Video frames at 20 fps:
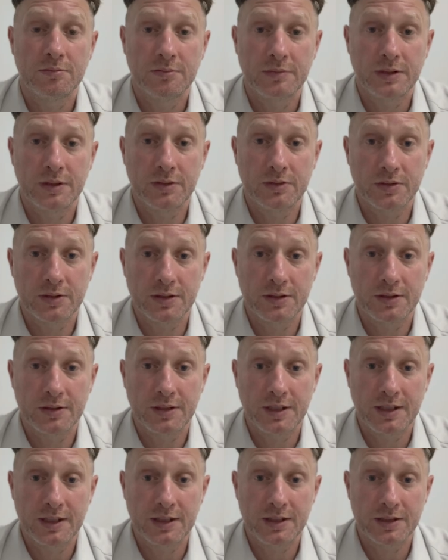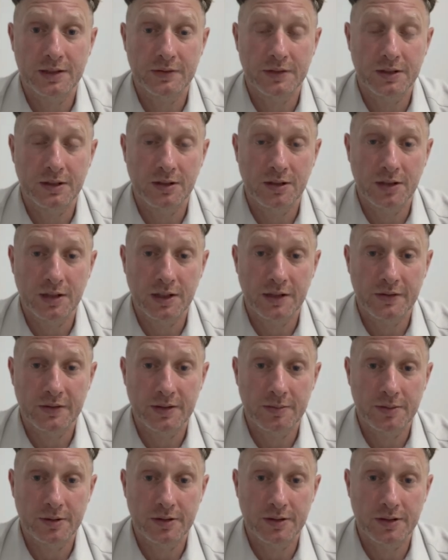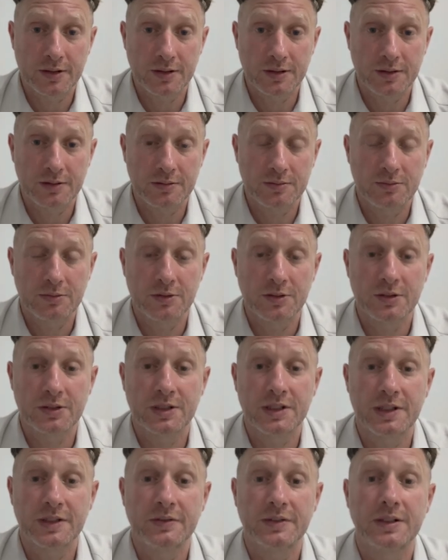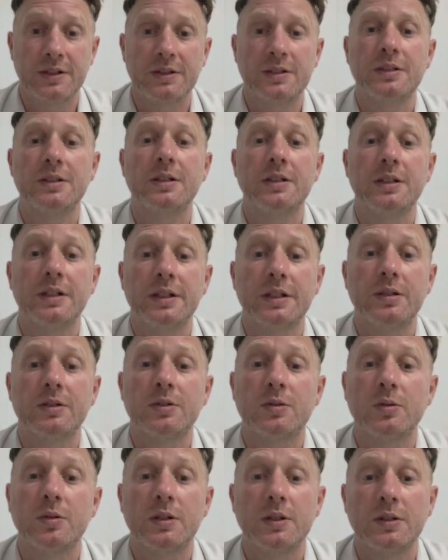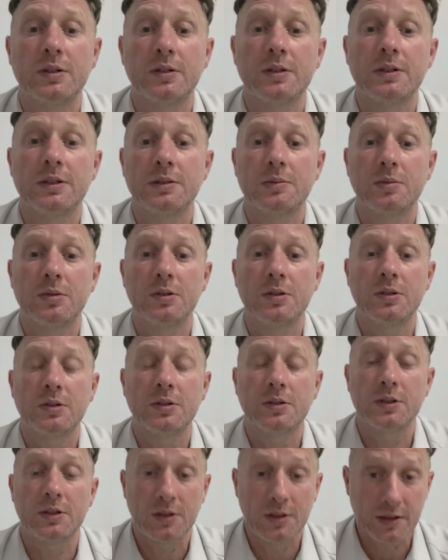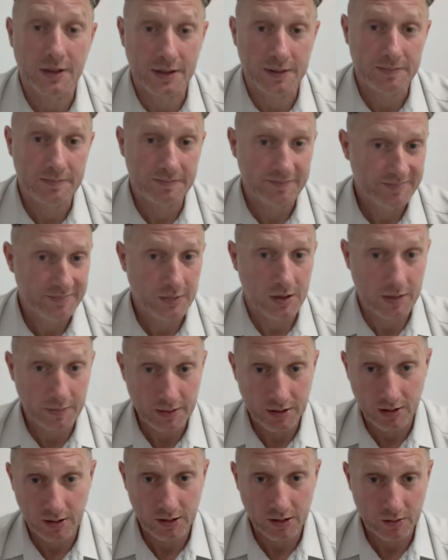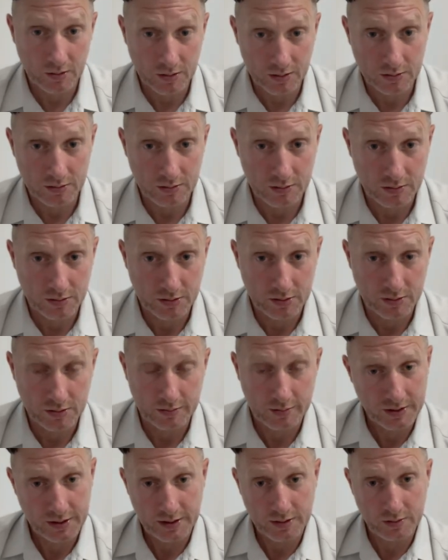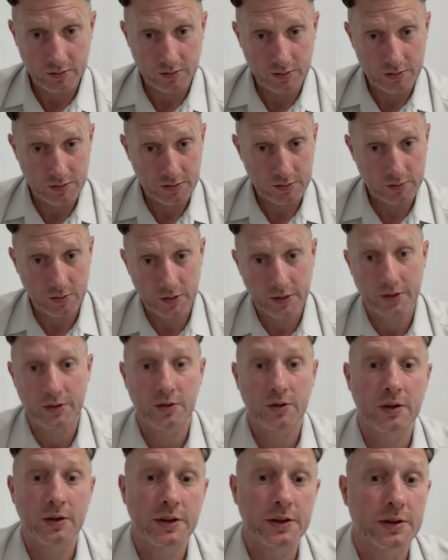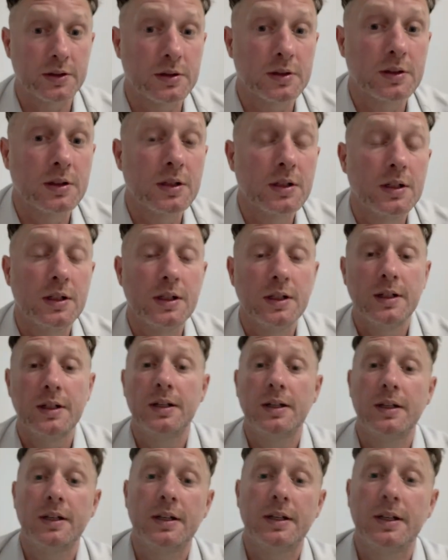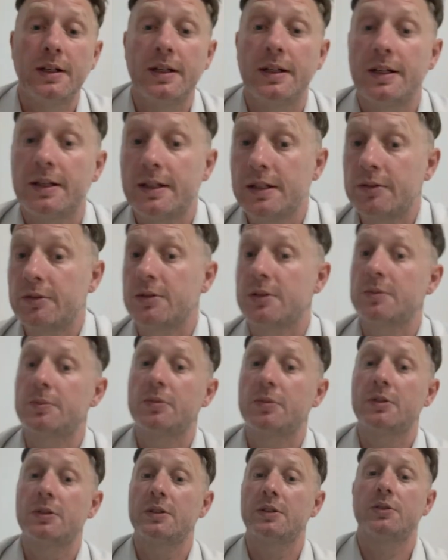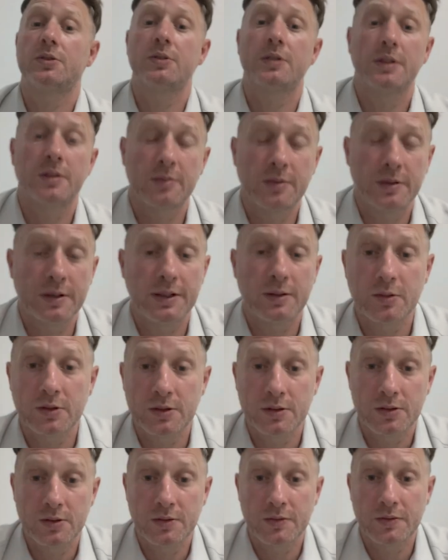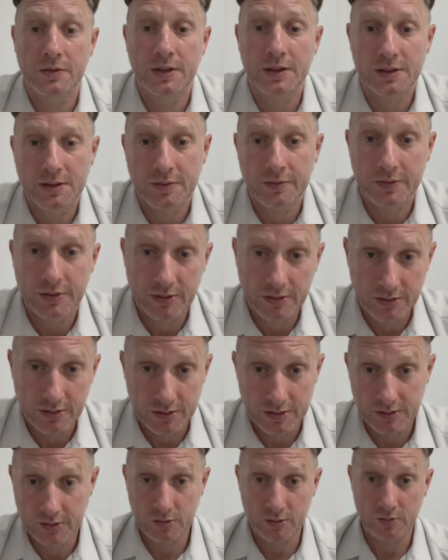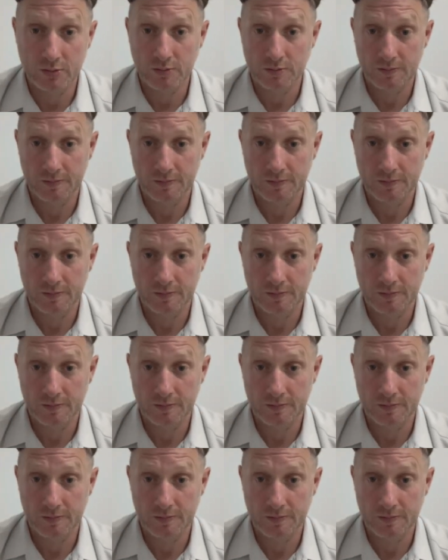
He was in Days of Our Life in America on TV. And I said, hey, he looks quite nice, blonde guy. I mean, I look good too, but he looks quite nice. And he responded straight away, he wants to do Fast and Furious. Cool.